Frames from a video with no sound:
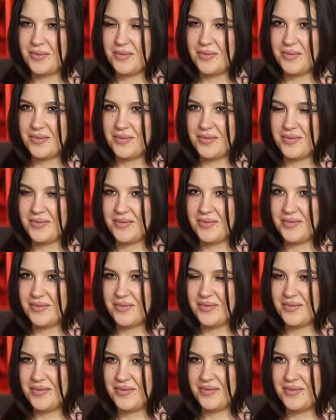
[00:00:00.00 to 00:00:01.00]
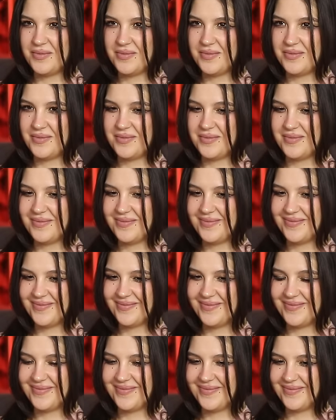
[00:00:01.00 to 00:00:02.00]

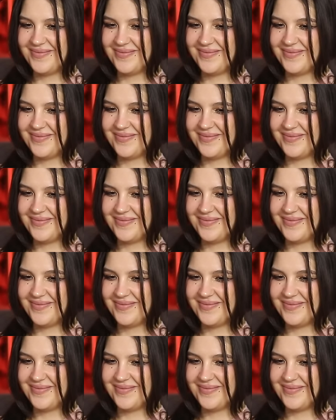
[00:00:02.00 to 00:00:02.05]
[no speech]